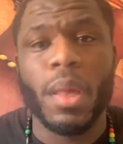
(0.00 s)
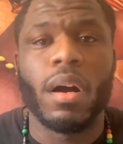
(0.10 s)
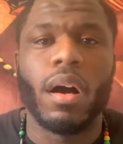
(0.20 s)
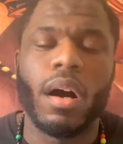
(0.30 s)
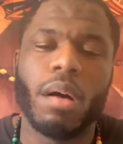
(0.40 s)

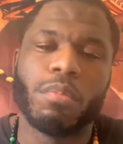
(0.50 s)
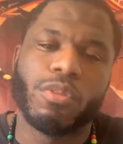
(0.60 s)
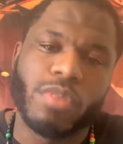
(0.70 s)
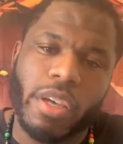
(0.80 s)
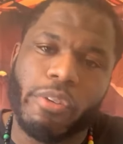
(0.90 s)
I'm going to
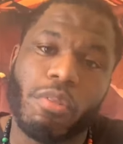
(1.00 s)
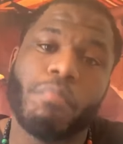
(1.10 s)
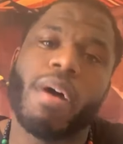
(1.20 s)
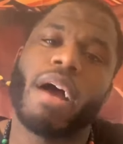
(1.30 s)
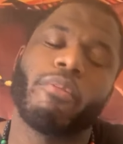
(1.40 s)
tell you the
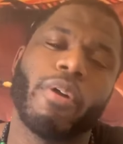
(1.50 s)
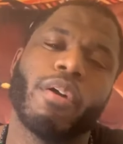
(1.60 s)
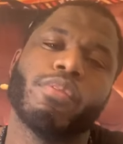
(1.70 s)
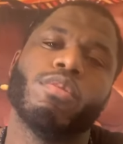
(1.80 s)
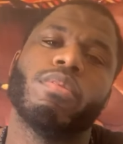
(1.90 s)
background,
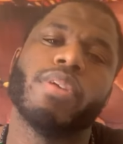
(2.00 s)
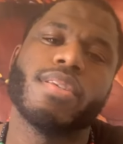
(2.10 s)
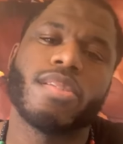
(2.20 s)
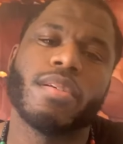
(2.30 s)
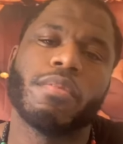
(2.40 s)
the
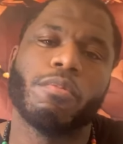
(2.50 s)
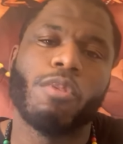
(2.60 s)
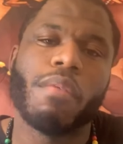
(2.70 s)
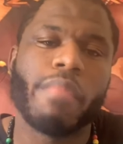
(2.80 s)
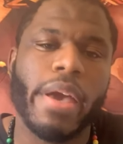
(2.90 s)
reason, what
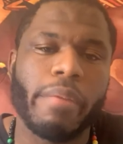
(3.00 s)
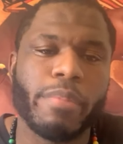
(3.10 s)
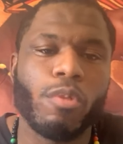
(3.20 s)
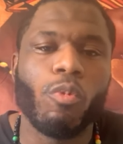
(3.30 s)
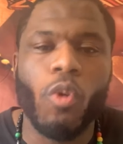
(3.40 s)
made me
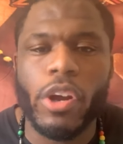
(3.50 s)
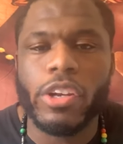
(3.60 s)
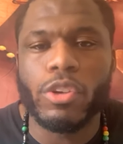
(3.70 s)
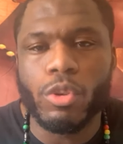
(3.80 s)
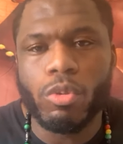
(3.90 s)
want to
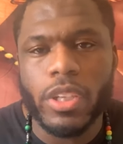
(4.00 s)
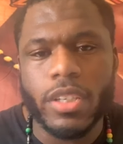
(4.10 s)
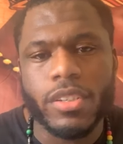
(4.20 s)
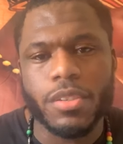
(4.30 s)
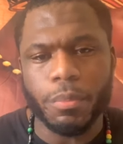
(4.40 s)
do
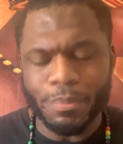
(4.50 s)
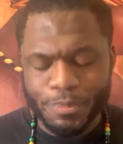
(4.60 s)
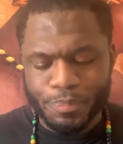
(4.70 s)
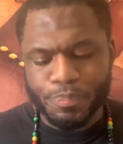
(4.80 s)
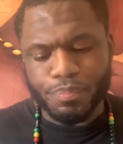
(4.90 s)
this
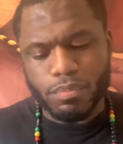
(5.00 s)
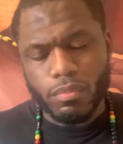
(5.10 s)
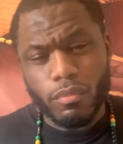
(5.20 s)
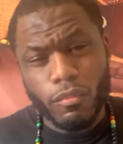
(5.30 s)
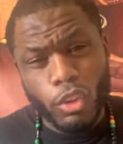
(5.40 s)

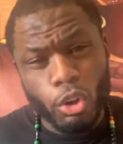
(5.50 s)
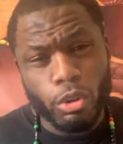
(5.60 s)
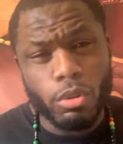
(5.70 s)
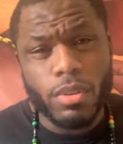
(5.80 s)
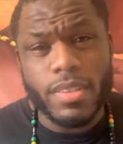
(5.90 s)
or
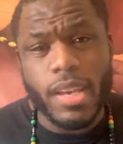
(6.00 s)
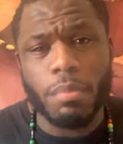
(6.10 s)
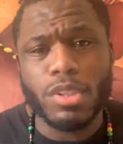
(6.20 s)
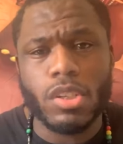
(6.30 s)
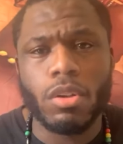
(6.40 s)
do this
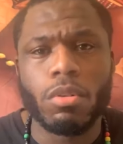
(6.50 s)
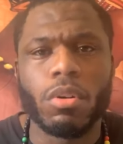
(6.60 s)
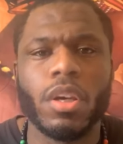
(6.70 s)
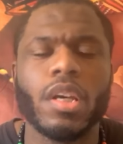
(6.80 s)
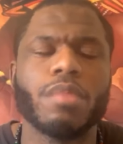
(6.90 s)
episode.
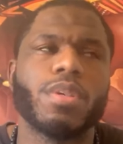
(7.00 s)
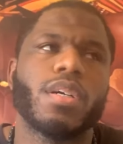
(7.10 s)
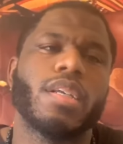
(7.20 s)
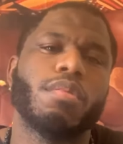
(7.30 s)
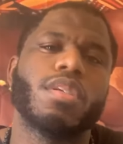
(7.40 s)
It was because
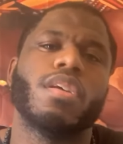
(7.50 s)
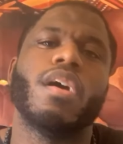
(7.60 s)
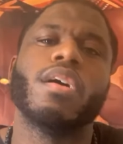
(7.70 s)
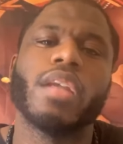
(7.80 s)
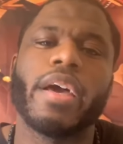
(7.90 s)
there was a
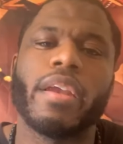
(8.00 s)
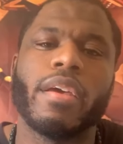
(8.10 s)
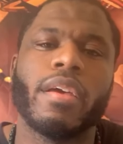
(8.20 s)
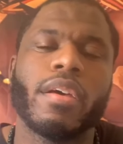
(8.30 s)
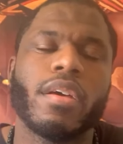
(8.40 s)
young lady.